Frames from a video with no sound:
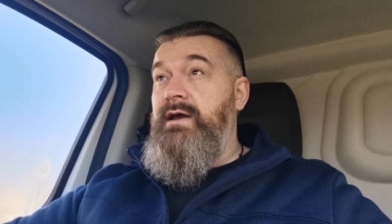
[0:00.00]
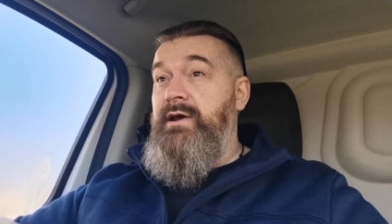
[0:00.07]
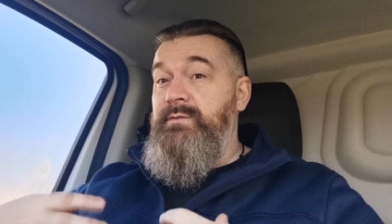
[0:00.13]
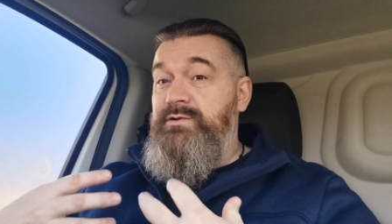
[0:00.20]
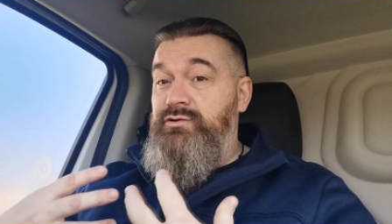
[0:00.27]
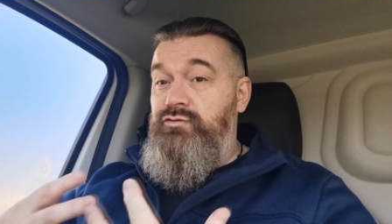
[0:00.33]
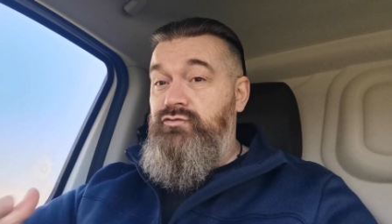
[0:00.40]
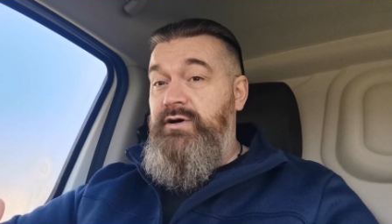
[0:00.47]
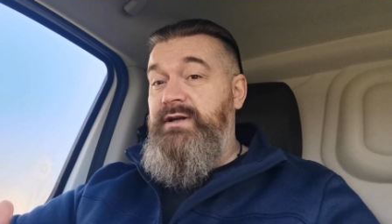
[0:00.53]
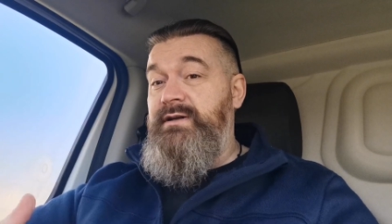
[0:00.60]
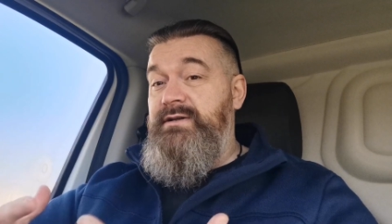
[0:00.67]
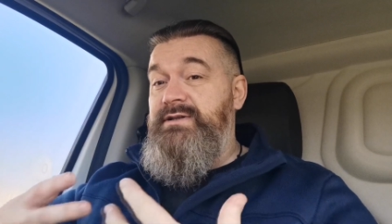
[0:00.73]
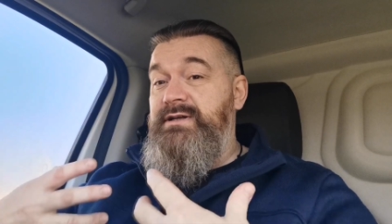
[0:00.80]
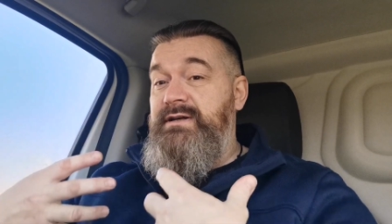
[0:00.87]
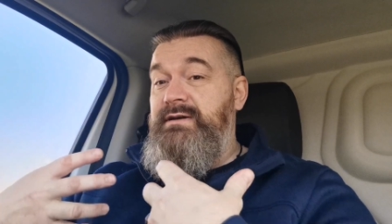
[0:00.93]
It was
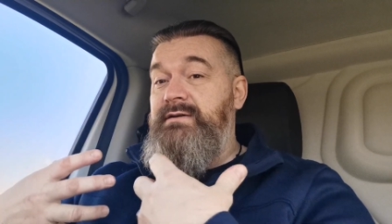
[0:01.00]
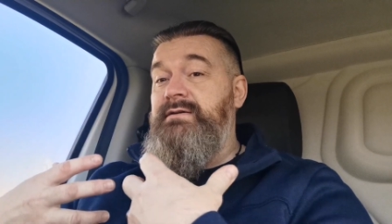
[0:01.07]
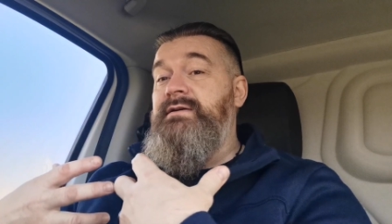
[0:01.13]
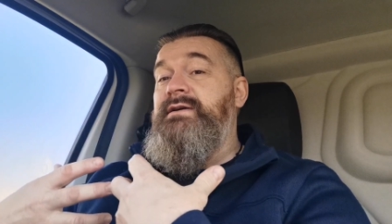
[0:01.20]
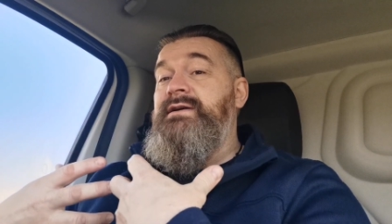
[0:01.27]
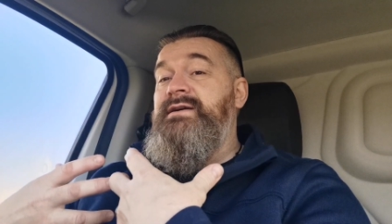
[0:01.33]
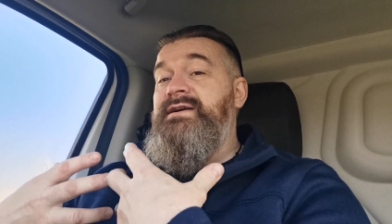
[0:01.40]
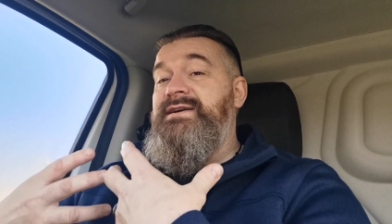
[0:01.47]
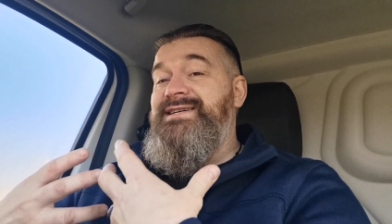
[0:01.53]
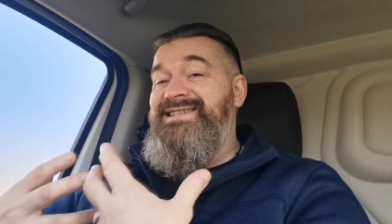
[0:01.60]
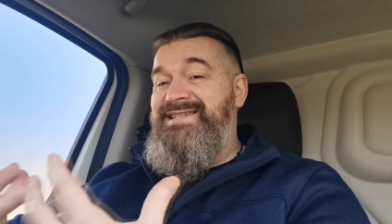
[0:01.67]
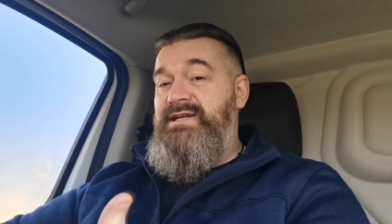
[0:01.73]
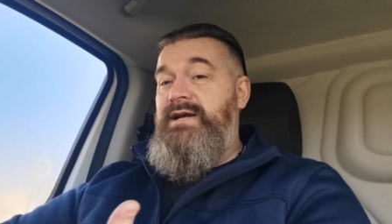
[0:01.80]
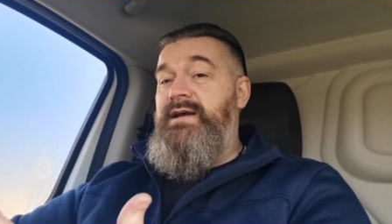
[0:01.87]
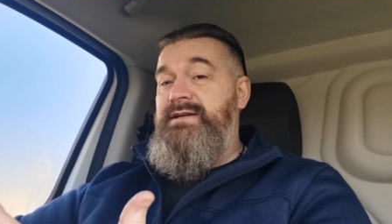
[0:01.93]
great to
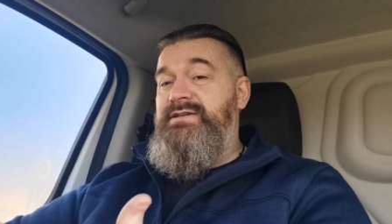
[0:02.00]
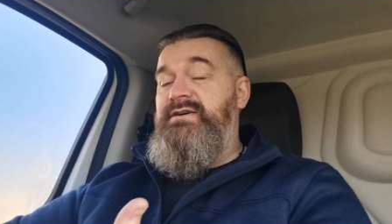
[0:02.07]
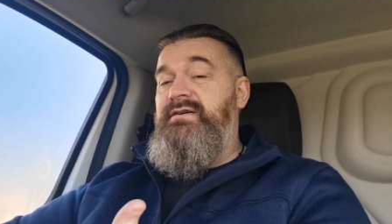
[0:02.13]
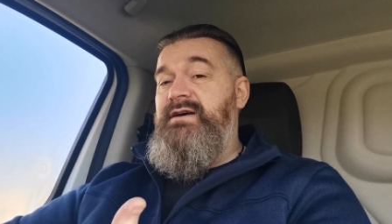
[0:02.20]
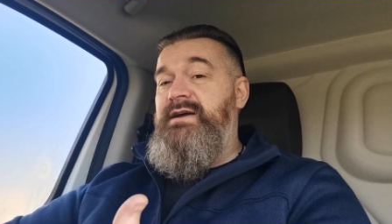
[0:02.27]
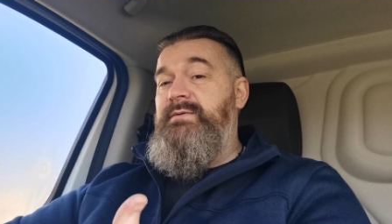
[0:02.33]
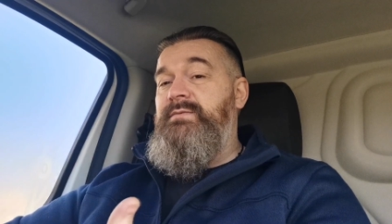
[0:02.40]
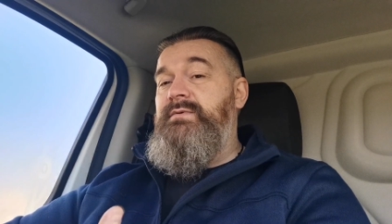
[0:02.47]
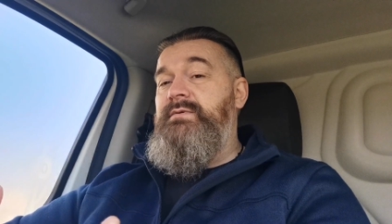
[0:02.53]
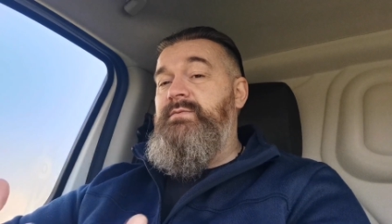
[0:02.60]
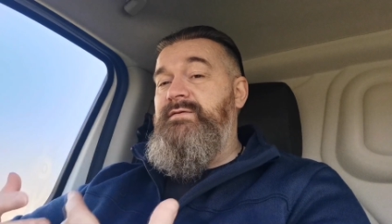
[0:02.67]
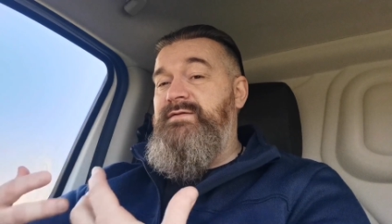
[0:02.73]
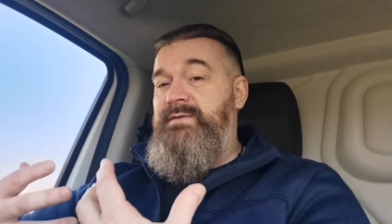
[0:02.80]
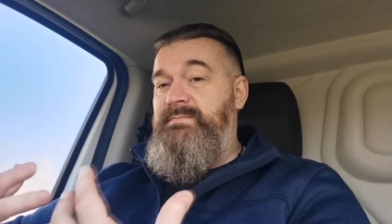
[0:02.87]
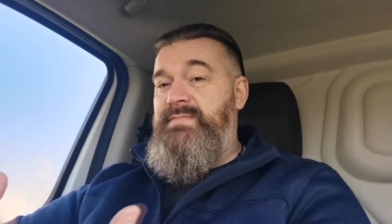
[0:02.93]
share time
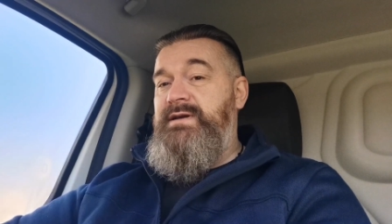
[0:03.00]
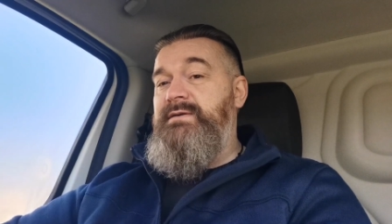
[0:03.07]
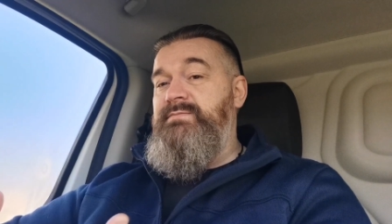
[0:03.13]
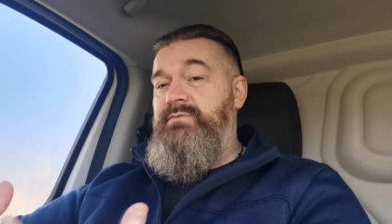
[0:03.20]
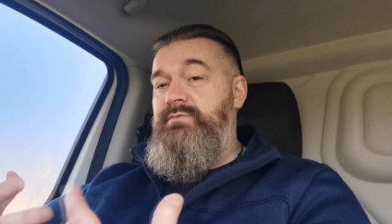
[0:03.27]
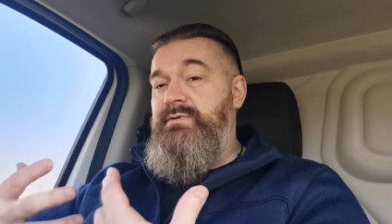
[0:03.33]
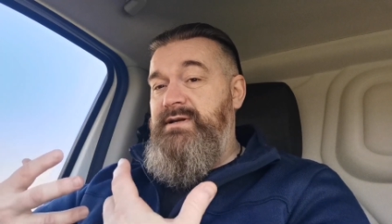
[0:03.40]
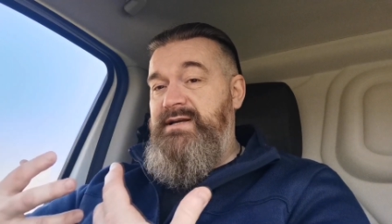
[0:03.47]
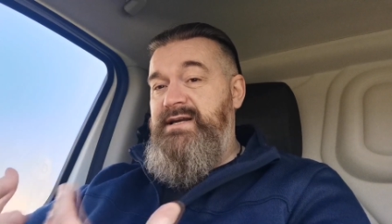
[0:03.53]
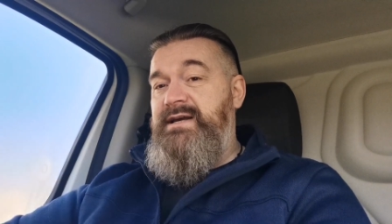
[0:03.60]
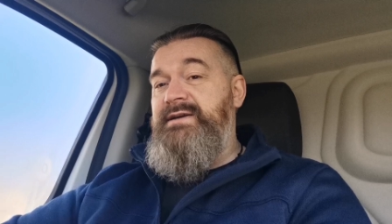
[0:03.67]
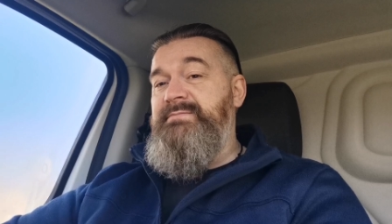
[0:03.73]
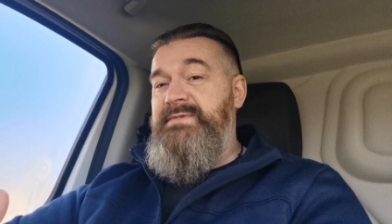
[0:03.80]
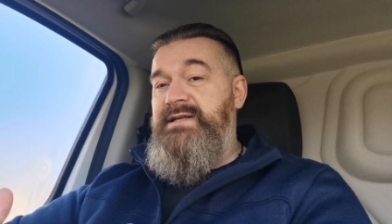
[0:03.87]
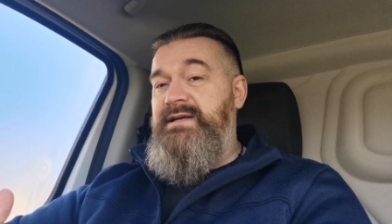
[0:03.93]
with the people that
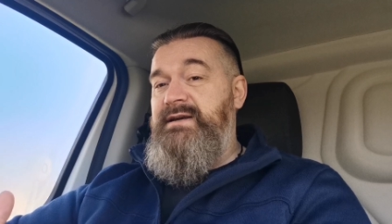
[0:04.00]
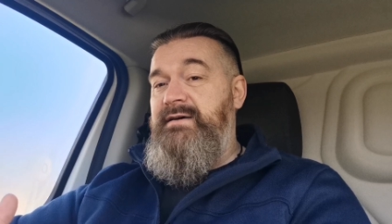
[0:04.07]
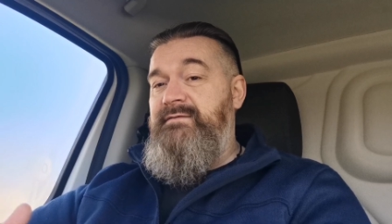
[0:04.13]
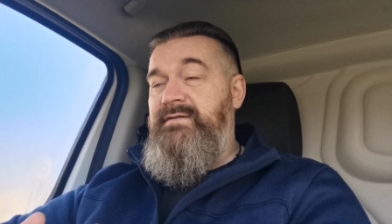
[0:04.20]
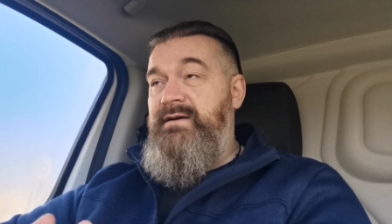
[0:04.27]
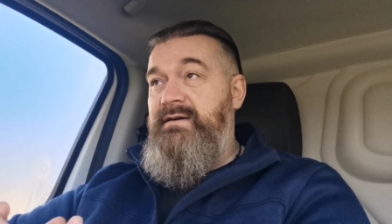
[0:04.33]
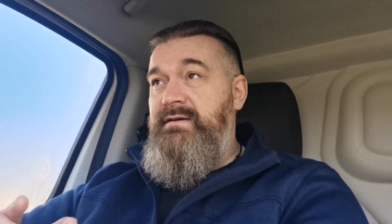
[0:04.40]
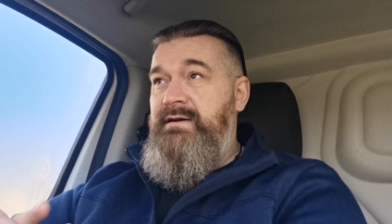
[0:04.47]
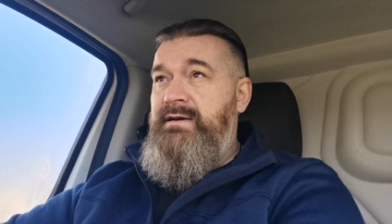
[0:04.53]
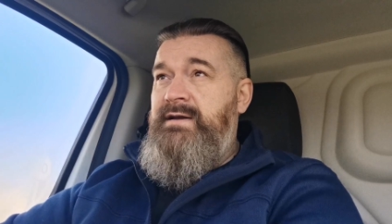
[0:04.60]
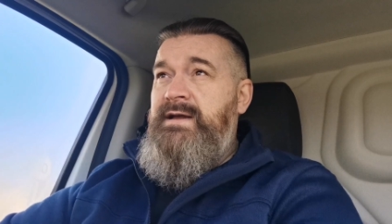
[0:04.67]
came together,